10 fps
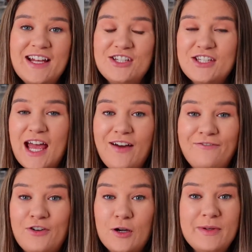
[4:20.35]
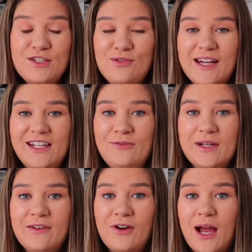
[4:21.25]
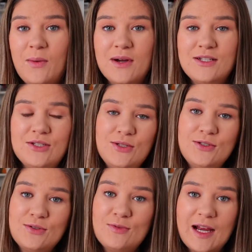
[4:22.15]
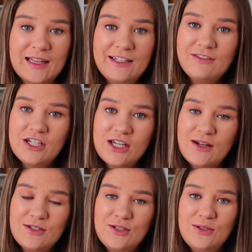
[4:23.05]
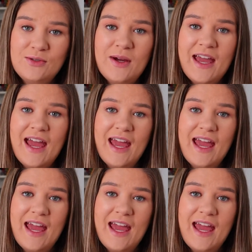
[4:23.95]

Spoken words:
just have verbiage ready whenever I want to directly reach out to